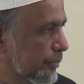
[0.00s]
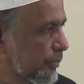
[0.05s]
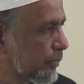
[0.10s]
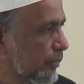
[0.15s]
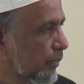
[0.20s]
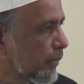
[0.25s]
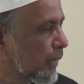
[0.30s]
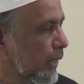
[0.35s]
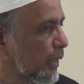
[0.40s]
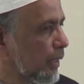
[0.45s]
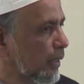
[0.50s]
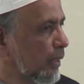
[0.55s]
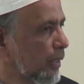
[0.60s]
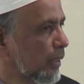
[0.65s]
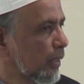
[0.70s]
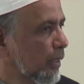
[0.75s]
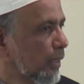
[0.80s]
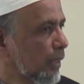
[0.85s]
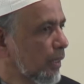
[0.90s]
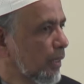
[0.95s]

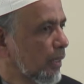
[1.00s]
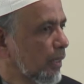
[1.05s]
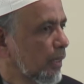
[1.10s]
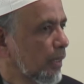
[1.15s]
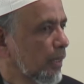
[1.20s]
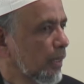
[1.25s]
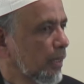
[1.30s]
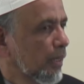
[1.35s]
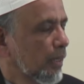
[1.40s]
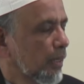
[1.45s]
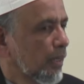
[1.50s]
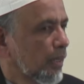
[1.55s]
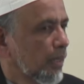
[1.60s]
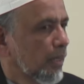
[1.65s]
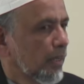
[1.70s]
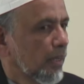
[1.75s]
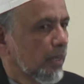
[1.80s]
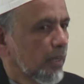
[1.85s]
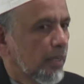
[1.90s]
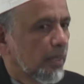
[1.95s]

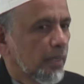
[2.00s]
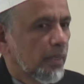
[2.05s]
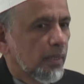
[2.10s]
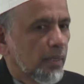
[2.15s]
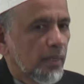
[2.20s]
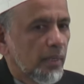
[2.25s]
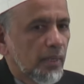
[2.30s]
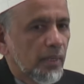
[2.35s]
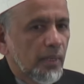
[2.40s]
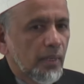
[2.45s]
[no speech]